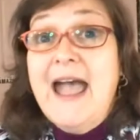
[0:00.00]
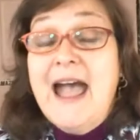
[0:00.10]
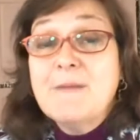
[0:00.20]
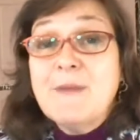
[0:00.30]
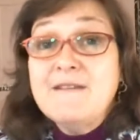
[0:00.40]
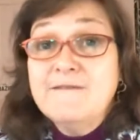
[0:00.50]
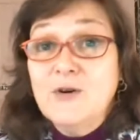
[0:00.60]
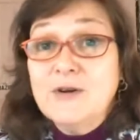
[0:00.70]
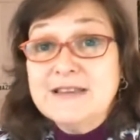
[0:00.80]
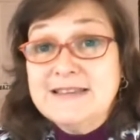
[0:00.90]
Am I
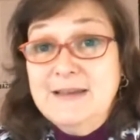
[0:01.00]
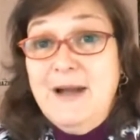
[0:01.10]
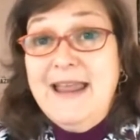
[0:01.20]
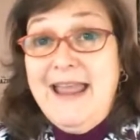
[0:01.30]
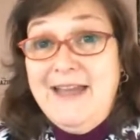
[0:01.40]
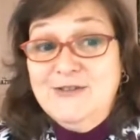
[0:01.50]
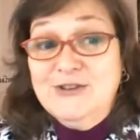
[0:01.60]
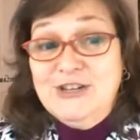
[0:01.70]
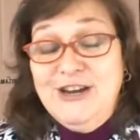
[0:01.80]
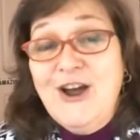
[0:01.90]
focusing my
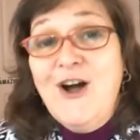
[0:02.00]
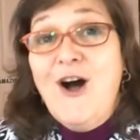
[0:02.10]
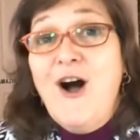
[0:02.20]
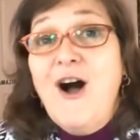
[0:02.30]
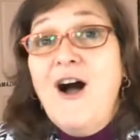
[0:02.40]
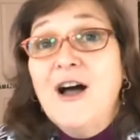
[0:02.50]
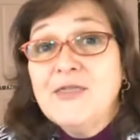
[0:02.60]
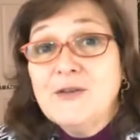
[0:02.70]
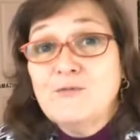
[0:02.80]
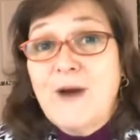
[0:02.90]
energy
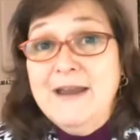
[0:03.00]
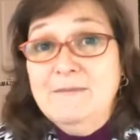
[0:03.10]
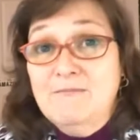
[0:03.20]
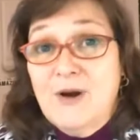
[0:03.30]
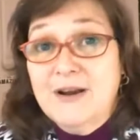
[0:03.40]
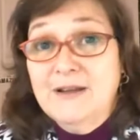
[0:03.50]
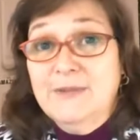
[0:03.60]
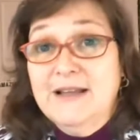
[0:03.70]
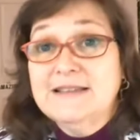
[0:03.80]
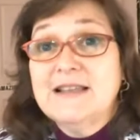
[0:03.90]
on the right
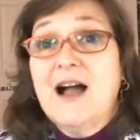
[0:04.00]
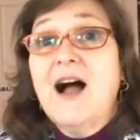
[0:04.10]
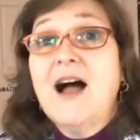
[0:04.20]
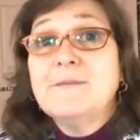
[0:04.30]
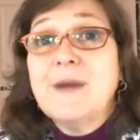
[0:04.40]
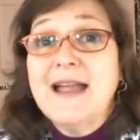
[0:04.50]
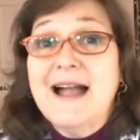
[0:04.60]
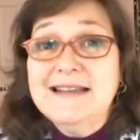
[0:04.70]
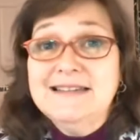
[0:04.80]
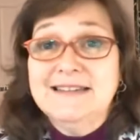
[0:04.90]
marketplace, on my
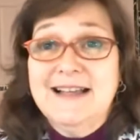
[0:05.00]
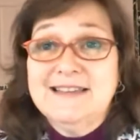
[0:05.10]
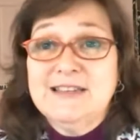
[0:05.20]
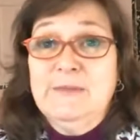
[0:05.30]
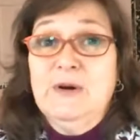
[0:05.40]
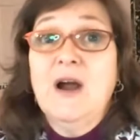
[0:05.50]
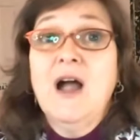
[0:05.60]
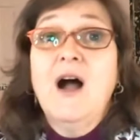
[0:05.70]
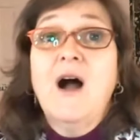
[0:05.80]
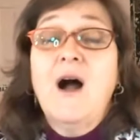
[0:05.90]
ideal customer,
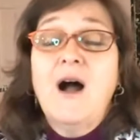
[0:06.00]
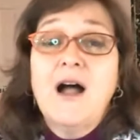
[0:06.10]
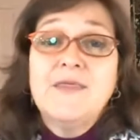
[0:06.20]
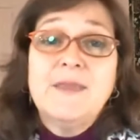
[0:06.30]
on the